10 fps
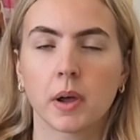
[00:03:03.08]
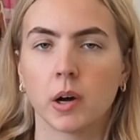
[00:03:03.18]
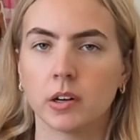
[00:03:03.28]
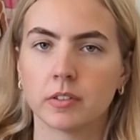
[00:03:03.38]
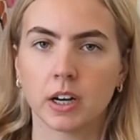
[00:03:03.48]

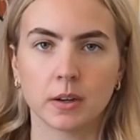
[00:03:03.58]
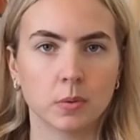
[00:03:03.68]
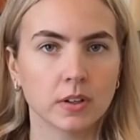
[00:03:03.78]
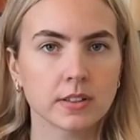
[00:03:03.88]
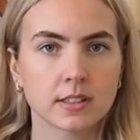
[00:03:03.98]
However, I
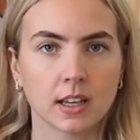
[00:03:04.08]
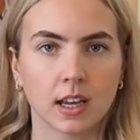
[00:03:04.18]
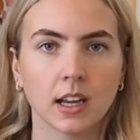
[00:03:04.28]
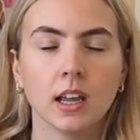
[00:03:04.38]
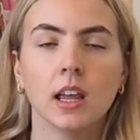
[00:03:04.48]
will
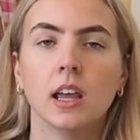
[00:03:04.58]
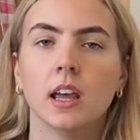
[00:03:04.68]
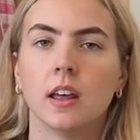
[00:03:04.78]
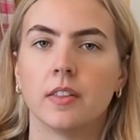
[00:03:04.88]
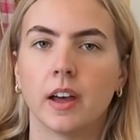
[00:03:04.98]
say
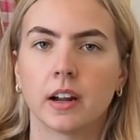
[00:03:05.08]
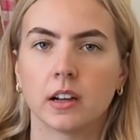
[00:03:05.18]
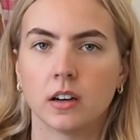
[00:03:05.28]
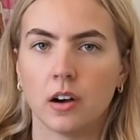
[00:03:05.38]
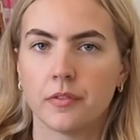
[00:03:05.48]
that
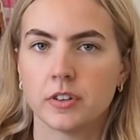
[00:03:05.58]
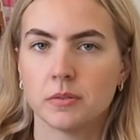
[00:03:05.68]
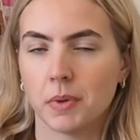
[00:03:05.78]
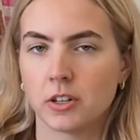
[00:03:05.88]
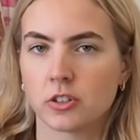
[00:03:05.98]
I
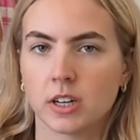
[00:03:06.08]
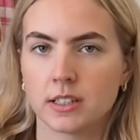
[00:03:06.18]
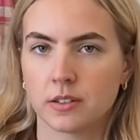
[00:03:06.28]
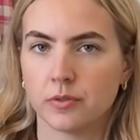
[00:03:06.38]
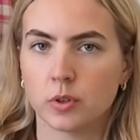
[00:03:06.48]
often measure
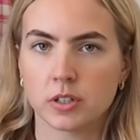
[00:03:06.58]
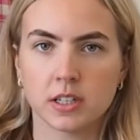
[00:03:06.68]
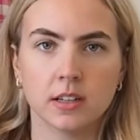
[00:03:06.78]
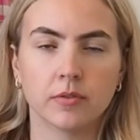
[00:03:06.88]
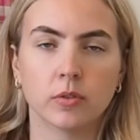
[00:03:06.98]
as a
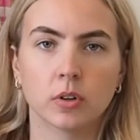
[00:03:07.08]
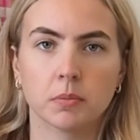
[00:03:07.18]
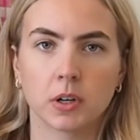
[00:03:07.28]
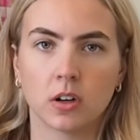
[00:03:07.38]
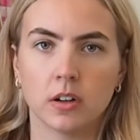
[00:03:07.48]
14 for
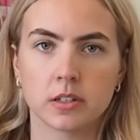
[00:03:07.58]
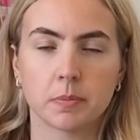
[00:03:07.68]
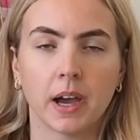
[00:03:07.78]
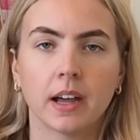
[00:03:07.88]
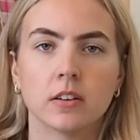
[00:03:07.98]
McCall's
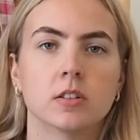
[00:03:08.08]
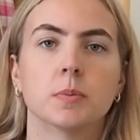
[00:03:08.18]
patterns,